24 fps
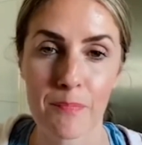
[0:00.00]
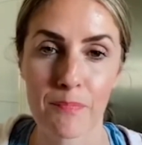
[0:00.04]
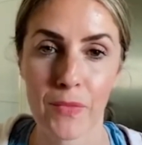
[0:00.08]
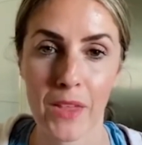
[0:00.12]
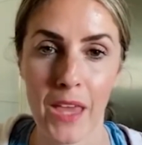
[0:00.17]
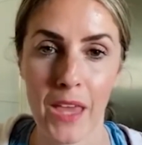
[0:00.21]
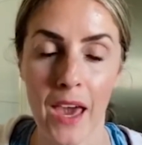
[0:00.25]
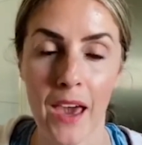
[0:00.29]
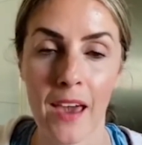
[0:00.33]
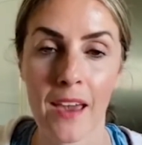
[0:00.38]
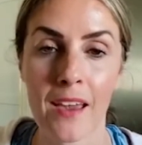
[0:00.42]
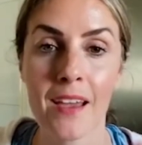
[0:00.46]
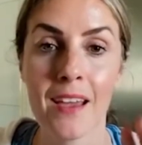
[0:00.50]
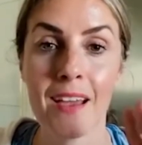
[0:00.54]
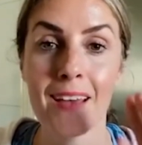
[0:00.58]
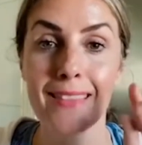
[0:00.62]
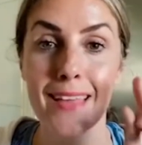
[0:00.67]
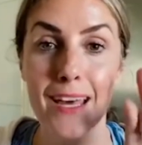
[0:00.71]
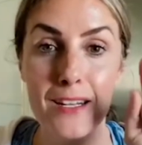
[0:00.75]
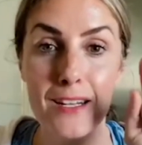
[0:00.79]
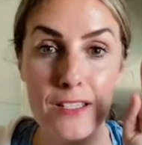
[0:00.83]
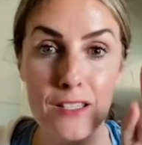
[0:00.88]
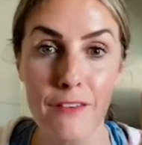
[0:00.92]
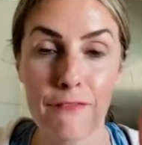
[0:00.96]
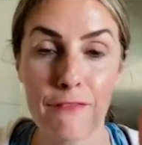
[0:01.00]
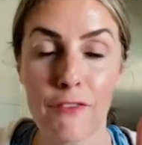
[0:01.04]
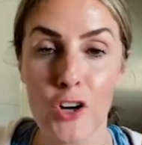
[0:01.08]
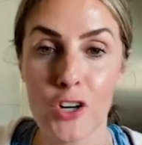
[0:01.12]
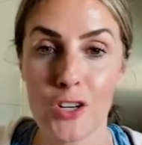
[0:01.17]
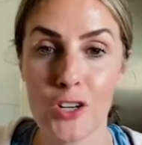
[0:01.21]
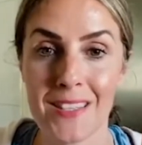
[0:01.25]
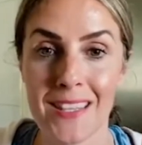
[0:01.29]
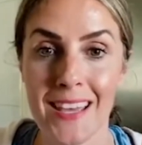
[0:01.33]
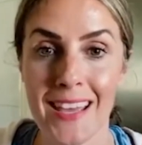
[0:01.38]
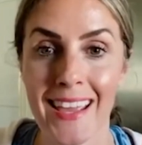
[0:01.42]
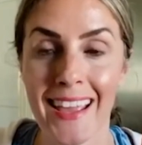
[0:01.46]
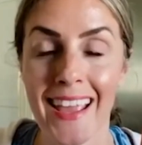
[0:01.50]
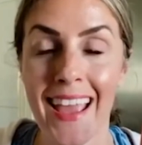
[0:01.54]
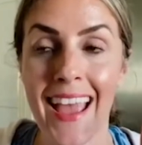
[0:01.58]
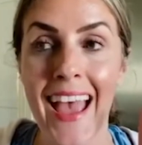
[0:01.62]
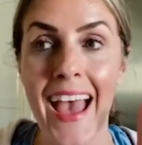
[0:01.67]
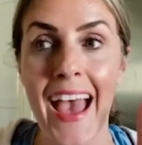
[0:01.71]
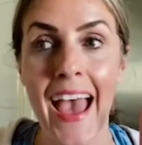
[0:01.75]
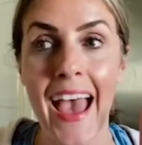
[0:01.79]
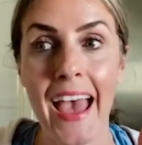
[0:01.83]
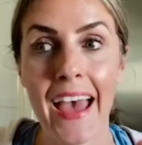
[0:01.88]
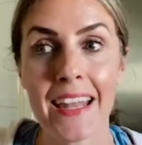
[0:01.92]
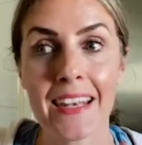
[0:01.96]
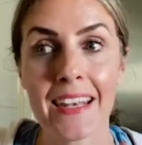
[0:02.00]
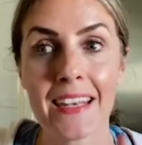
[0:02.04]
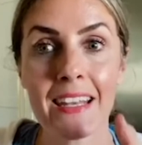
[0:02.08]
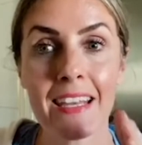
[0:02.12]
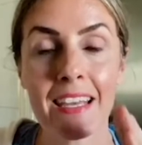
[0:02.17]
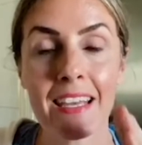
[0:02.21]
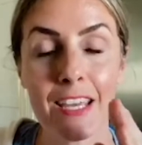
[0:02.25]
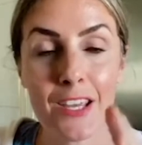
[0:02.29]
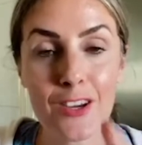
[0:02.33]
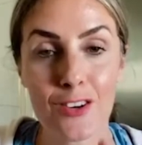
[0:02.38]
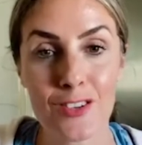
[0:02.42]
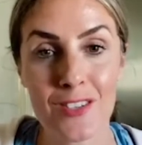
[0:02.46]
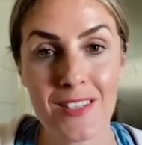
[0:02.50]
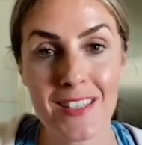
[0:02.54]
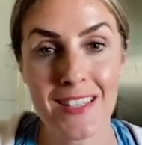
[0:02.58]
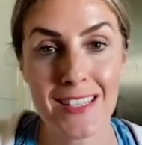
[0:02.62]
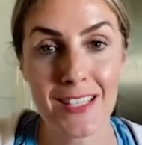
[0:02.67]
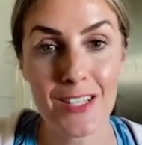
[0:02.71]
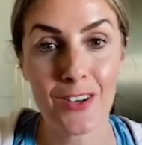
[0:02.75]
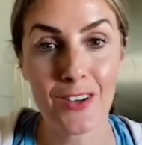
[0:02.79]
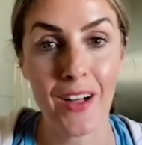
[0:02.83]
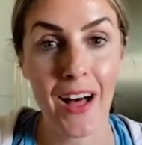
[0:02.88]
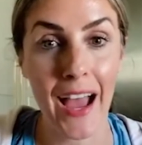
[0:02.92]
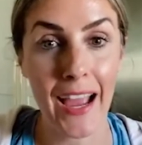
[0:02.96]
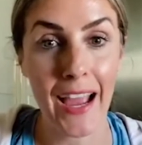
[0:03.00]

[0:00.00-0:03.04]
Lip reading: Okay, that is the first thing. And here's the deal.